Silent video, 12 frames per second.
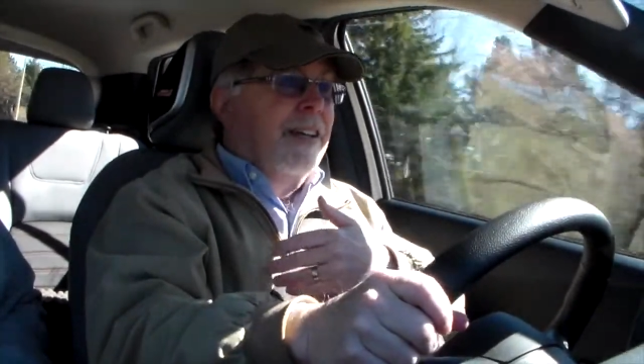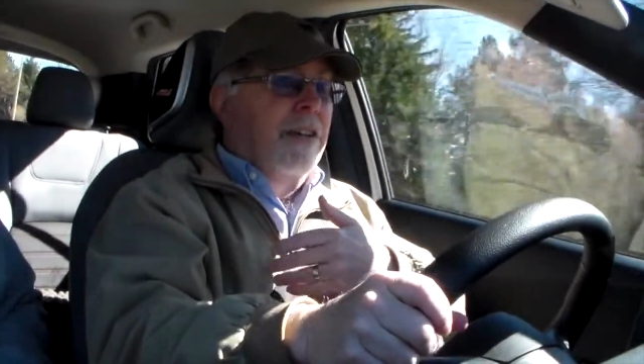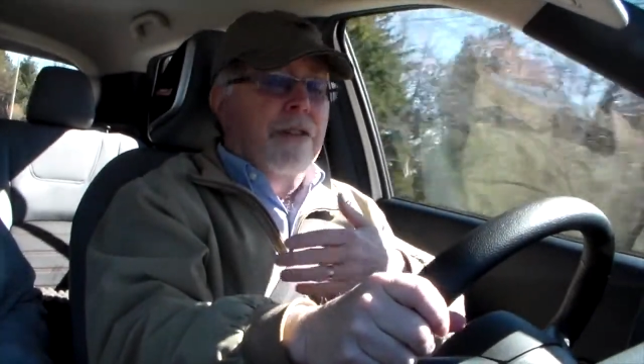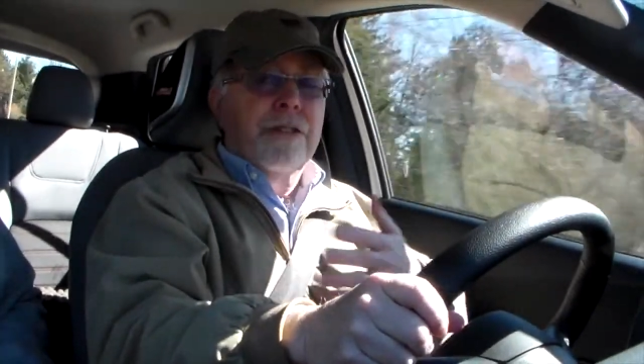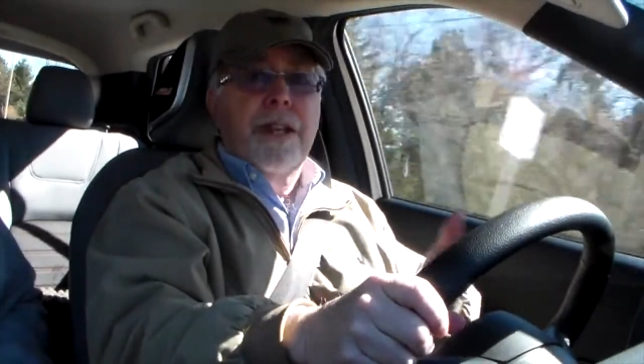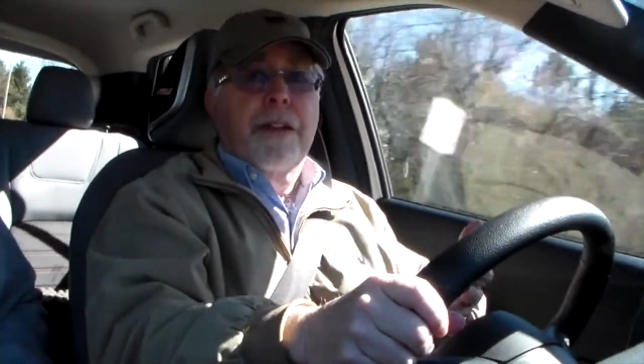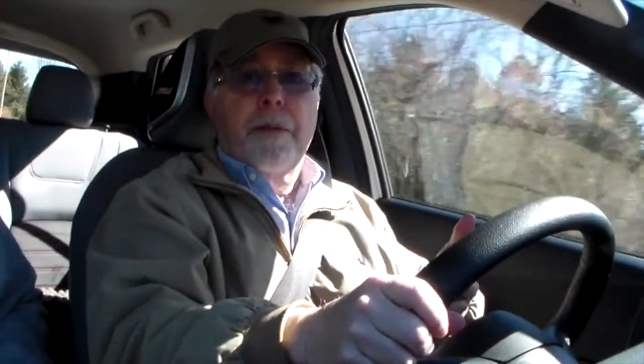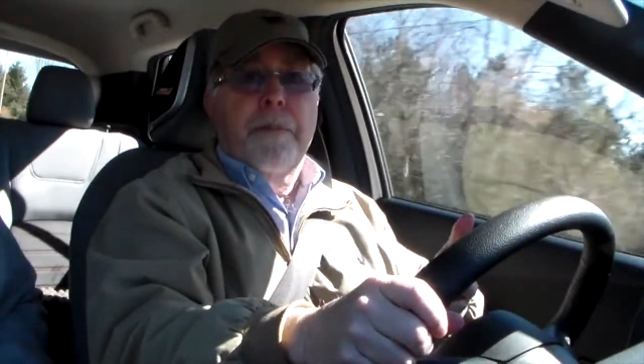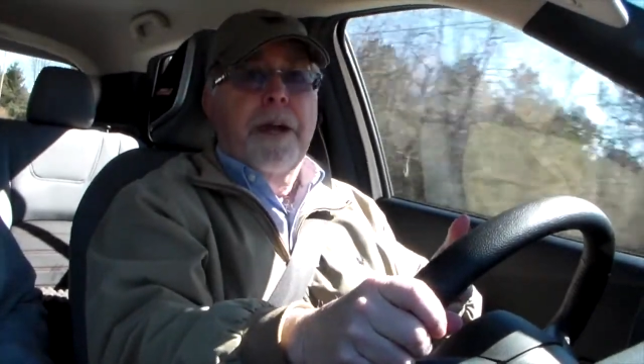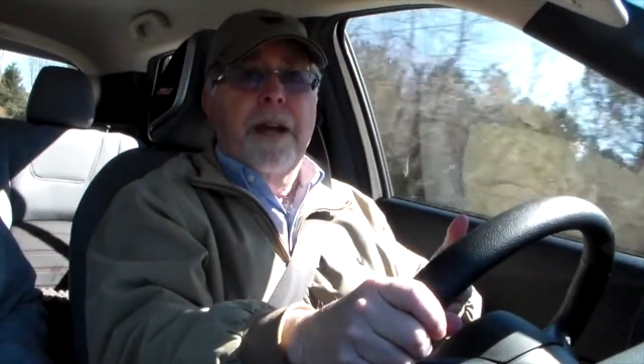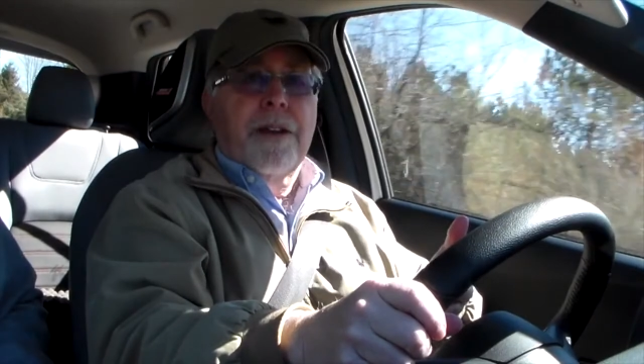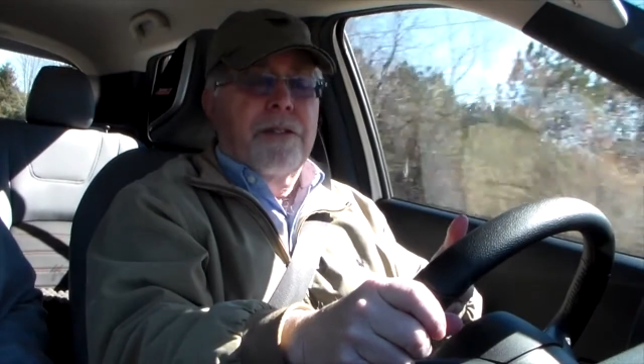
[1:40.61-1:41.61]
you used to have to
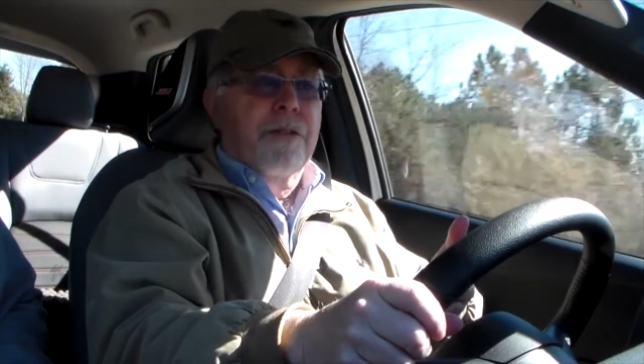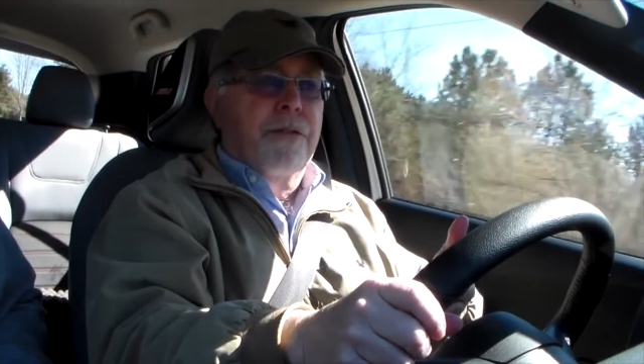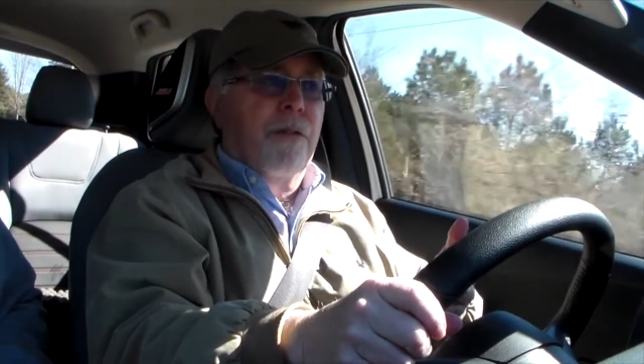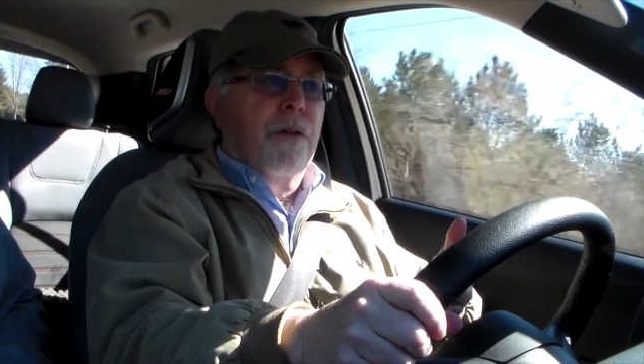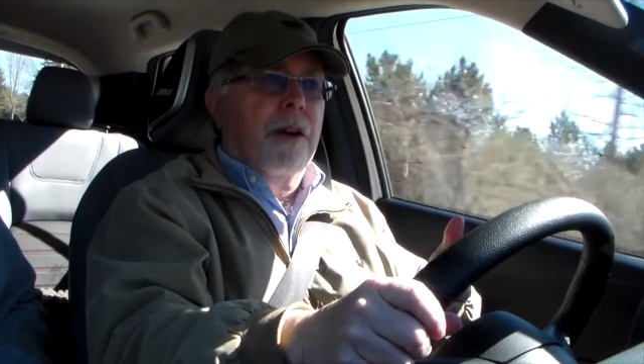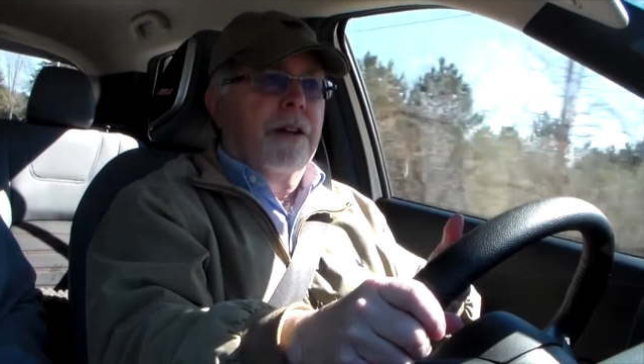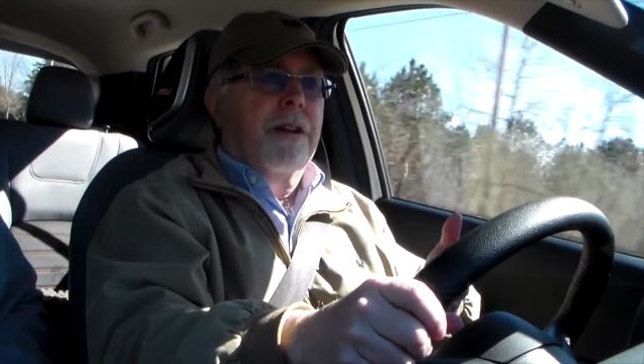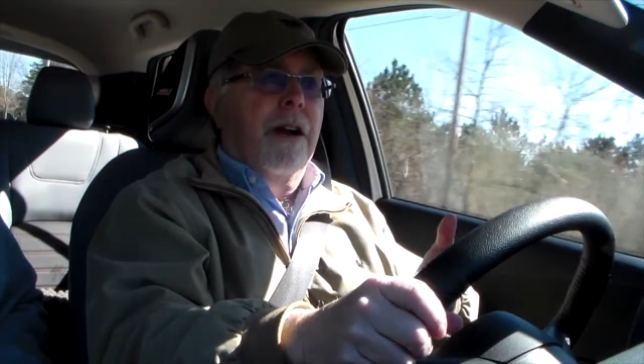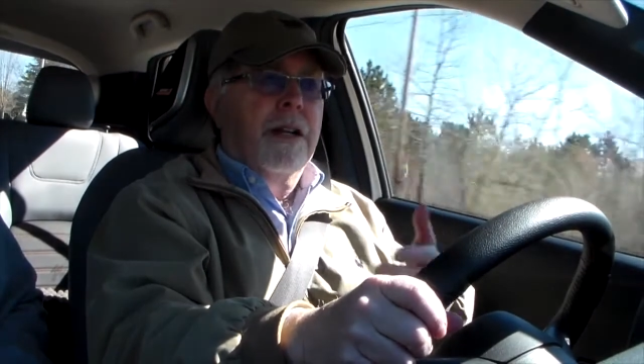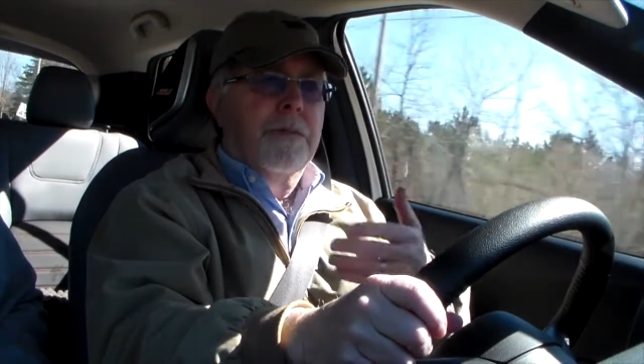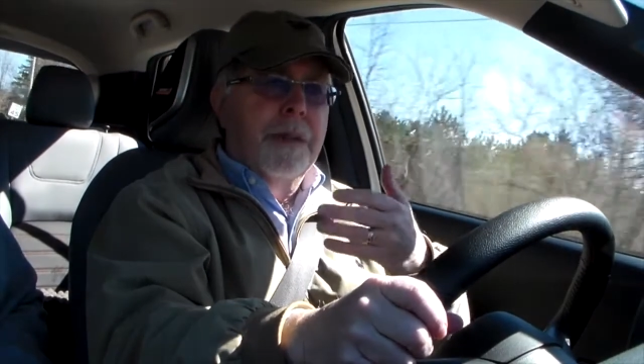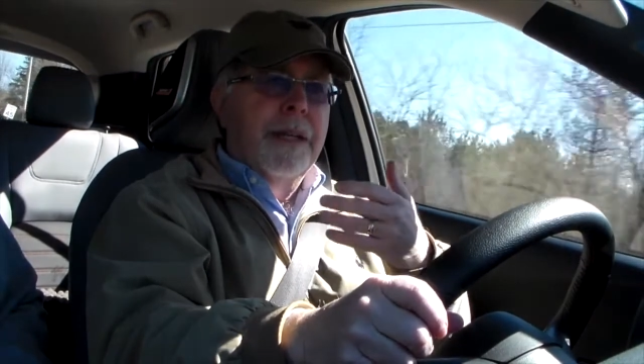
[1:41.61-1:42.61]
pay extra for on cars,